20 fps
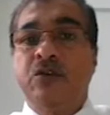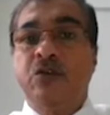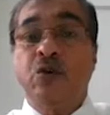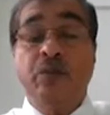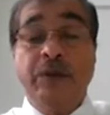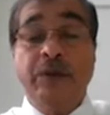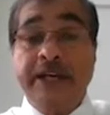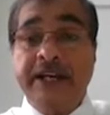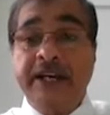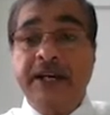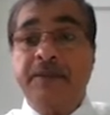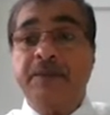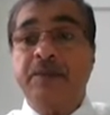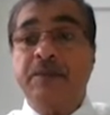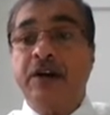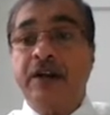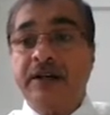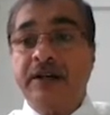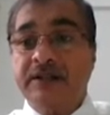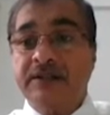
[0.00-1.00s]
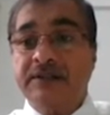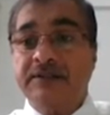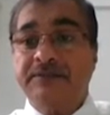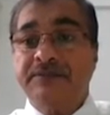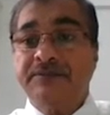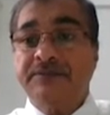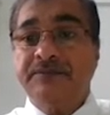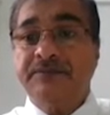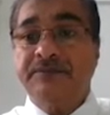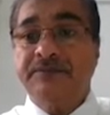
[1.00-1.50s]
duplicate product
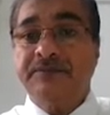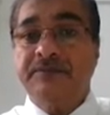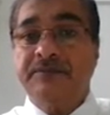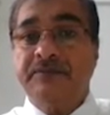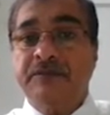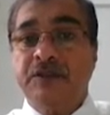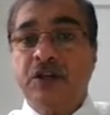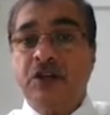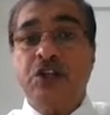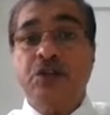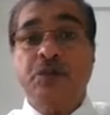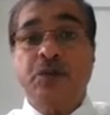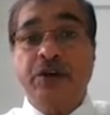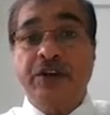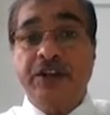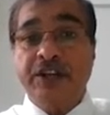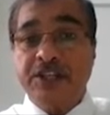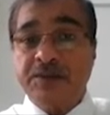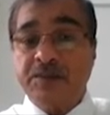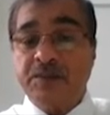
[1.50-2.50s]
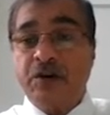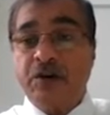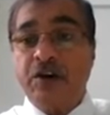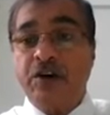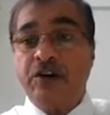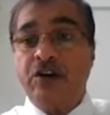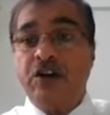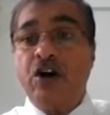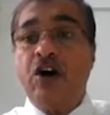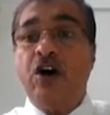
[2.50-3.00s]
or spurious
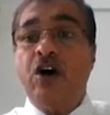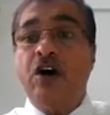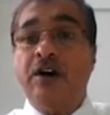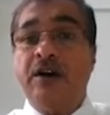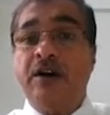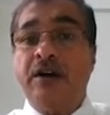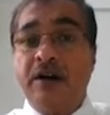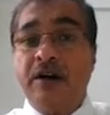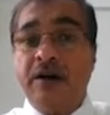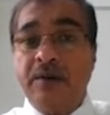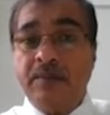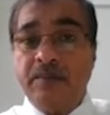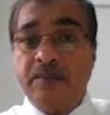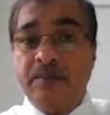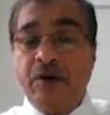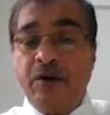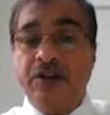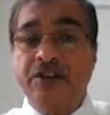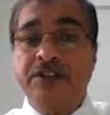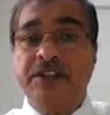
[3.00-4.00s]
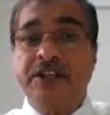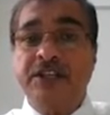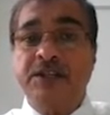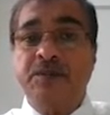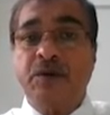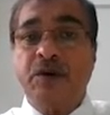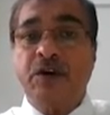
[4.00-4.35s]
product or a poisonous